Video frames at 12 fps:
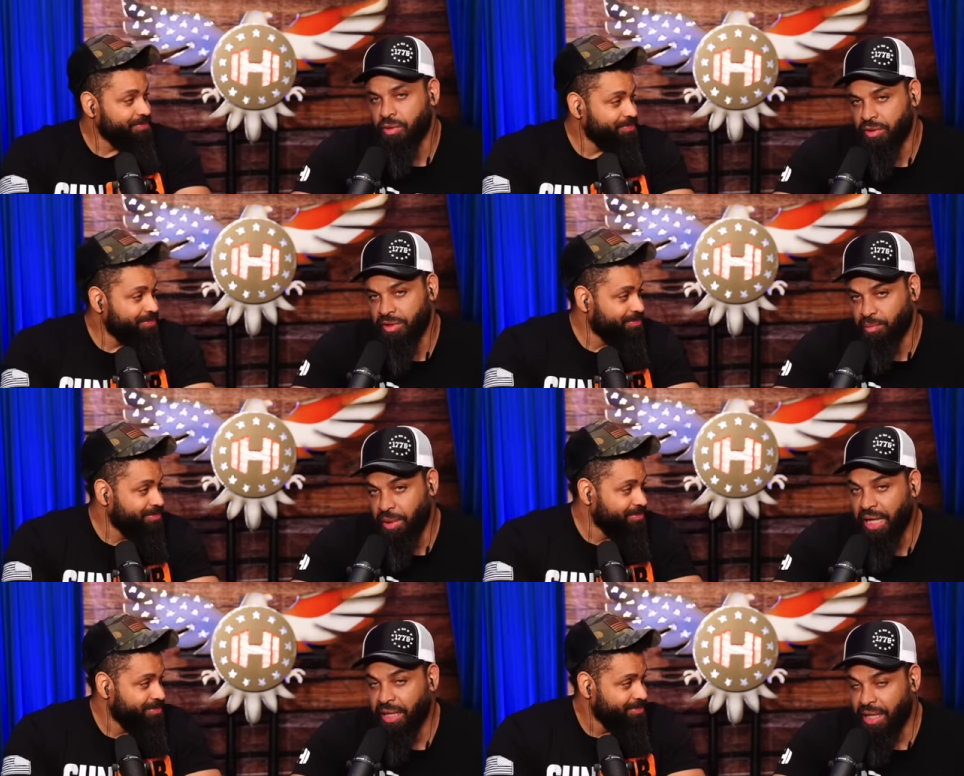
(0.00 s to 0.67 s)
Speaker 1: this
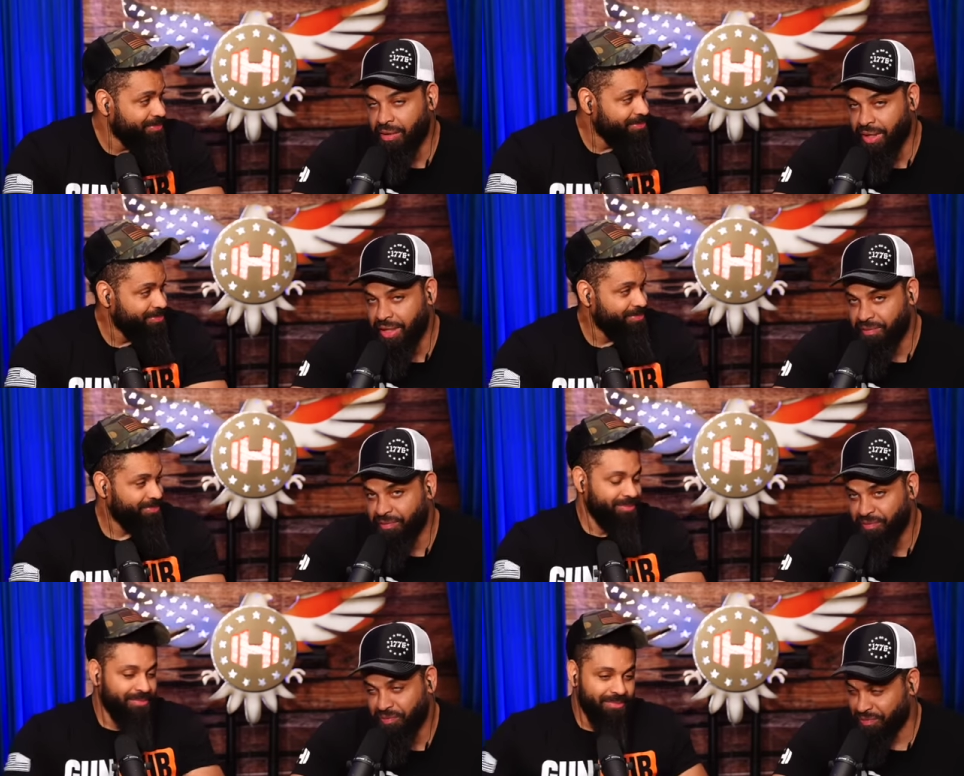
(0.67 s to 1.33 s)
black guy, right?
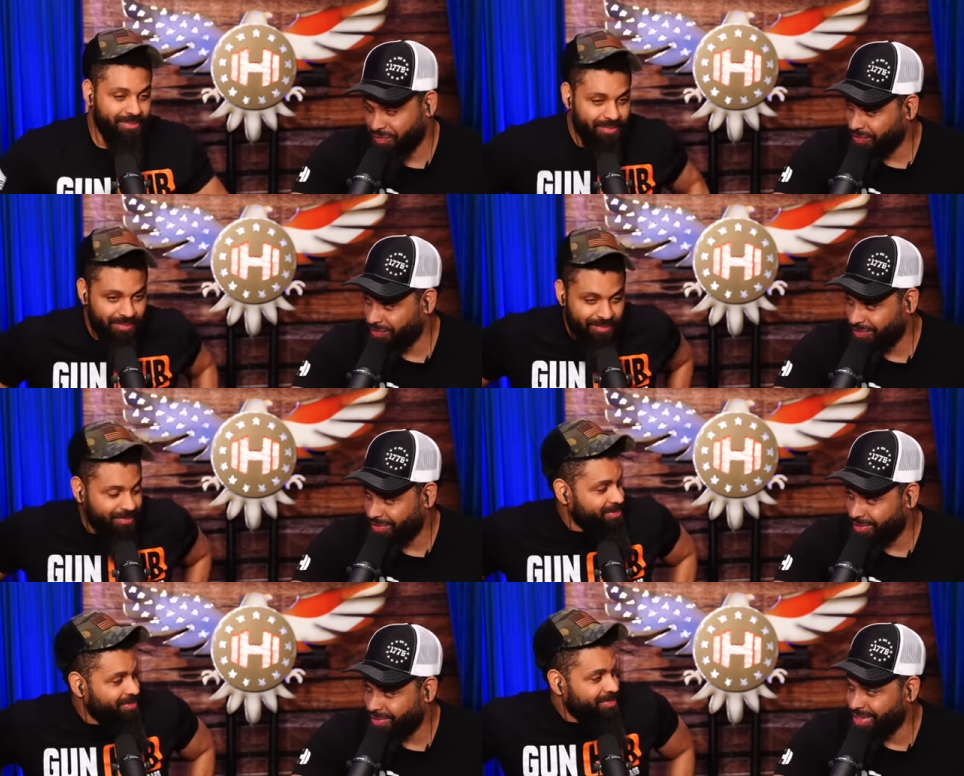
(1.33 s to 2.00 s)

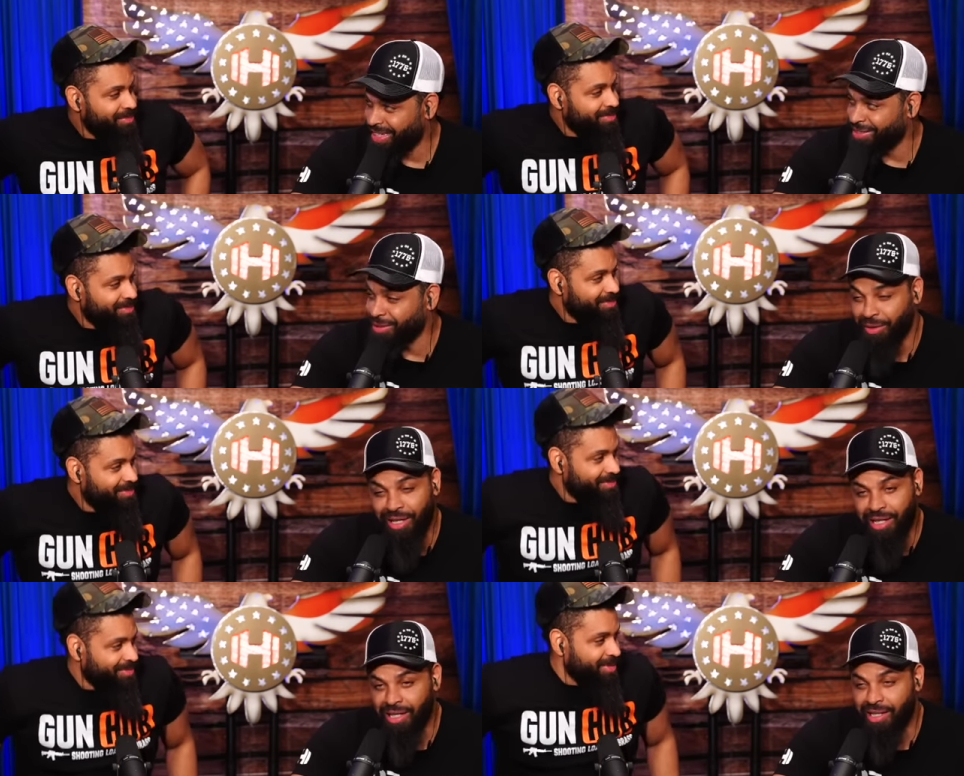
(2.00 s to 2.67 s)
Gotta throw that
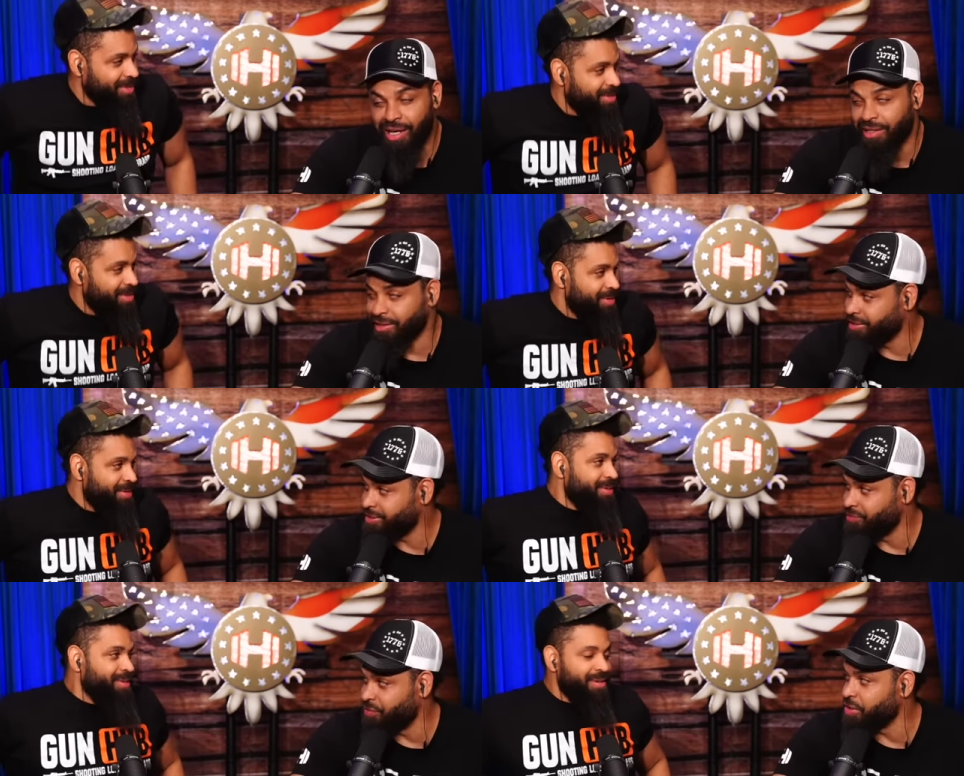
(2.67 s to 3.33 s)
in there. It's
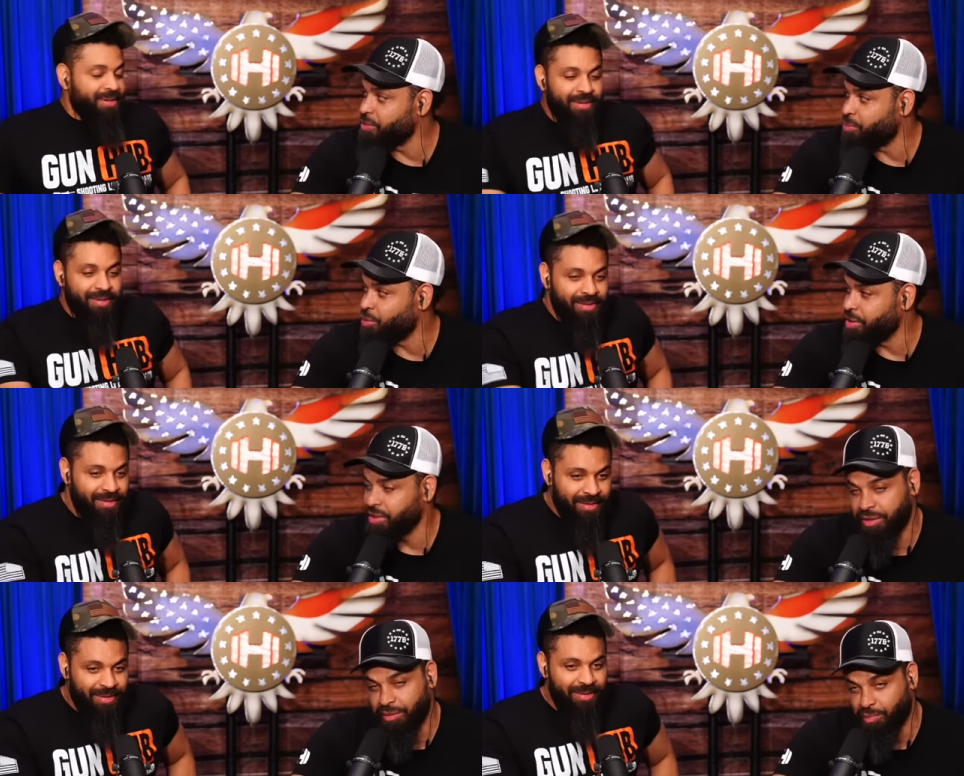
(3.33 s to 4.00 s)
very important.
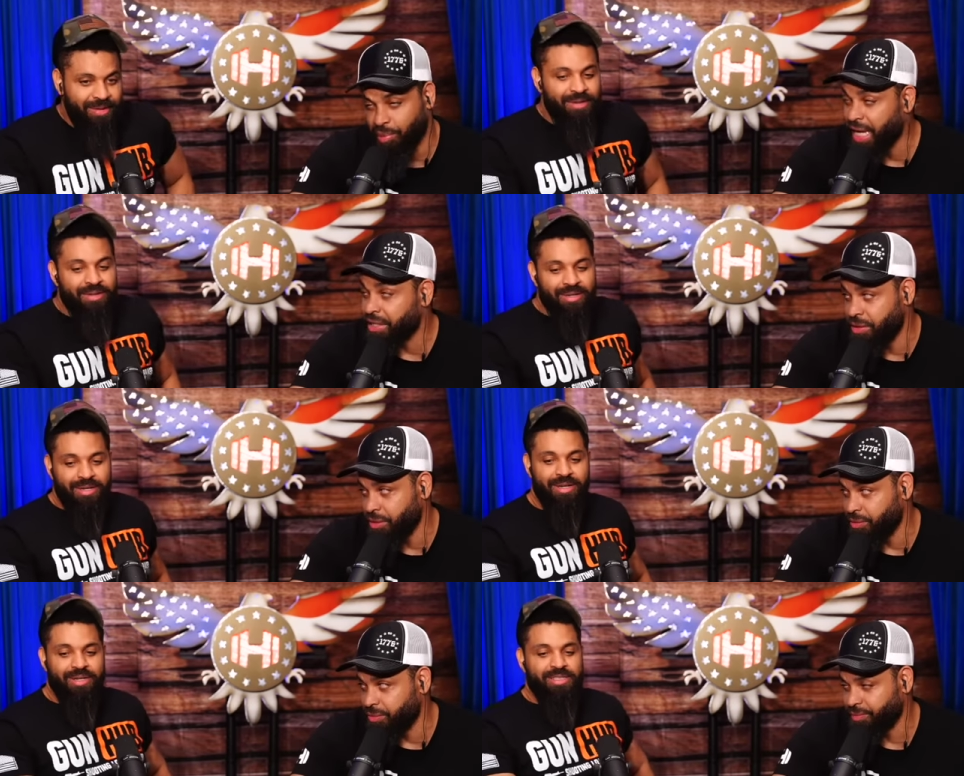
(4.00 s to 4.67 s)
Black
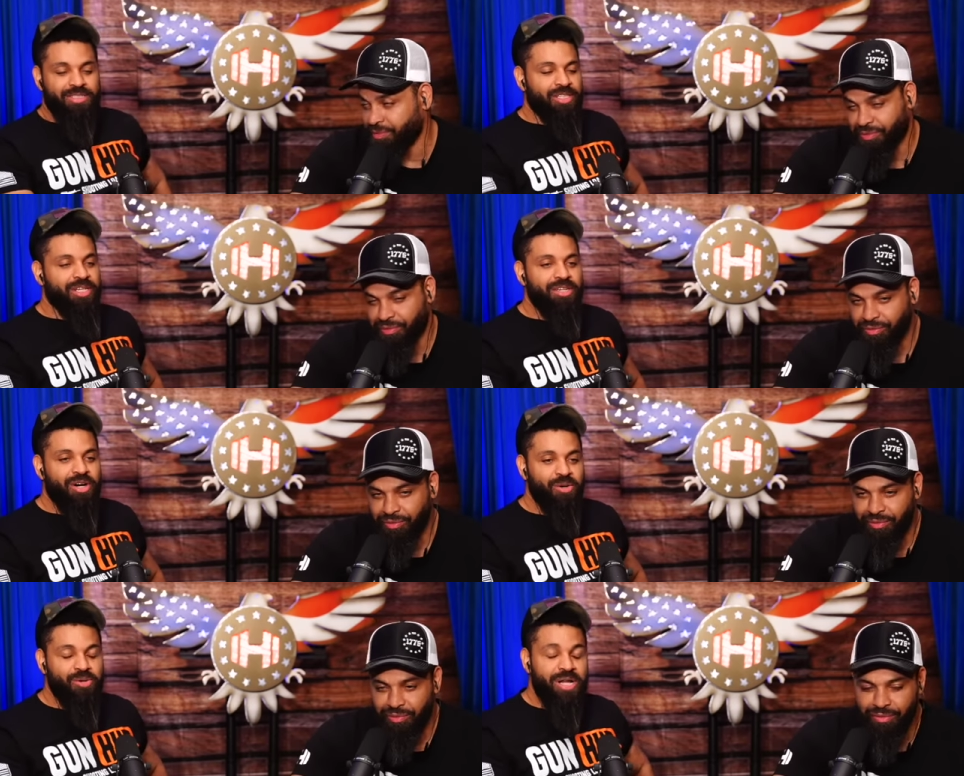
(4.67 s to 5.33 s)
dude. Should have
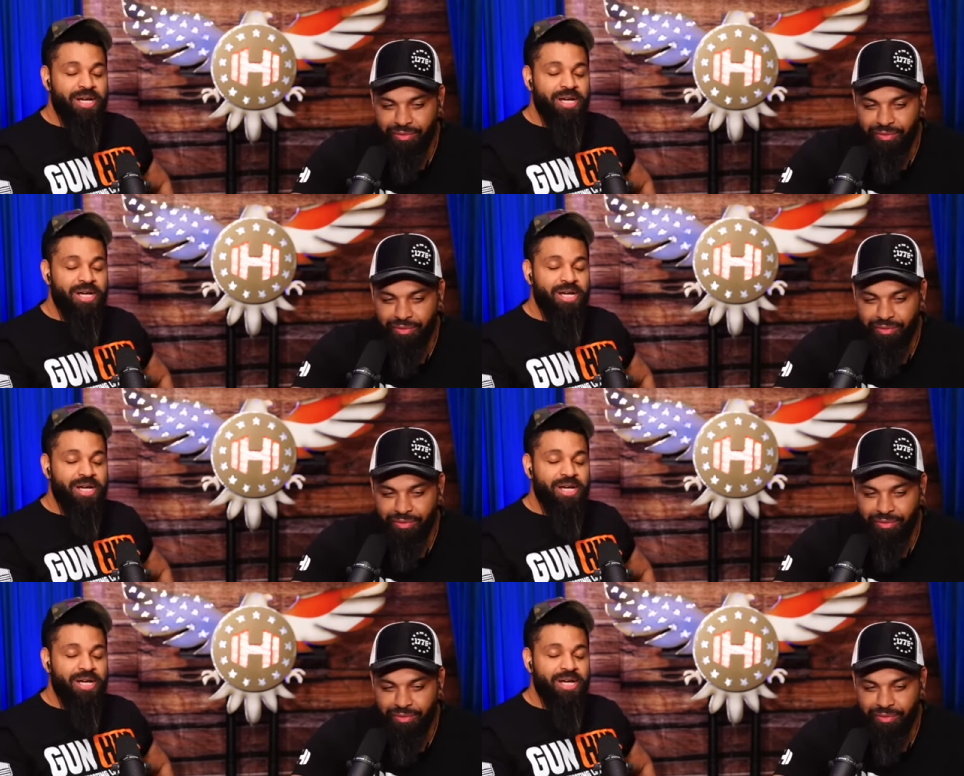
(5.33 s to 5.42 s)
known.